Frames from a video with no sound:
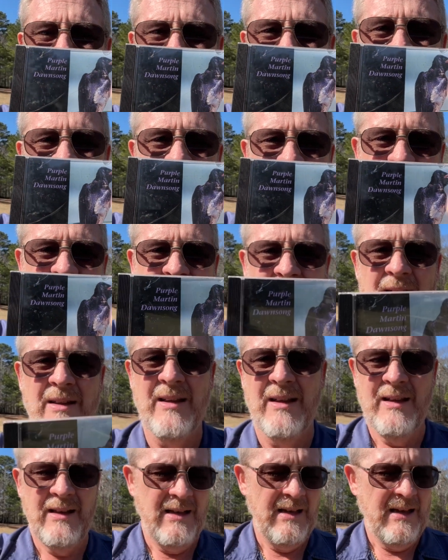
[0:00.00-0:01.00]
get this.
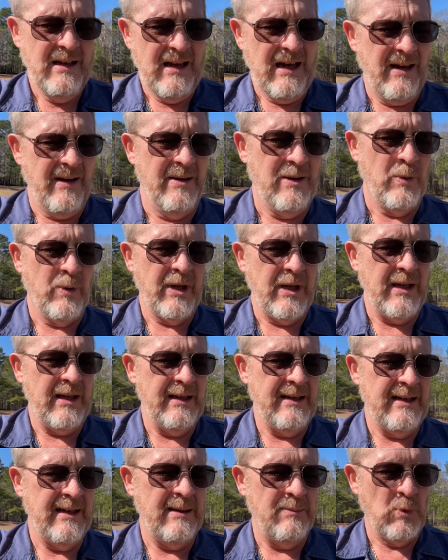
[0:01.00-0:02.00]
I don't even know where you get
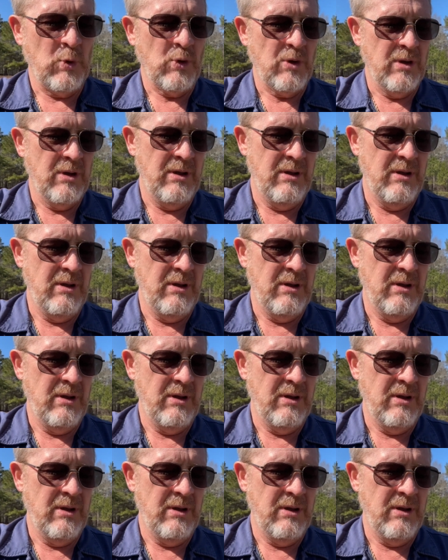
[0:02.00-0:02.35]
it anymore.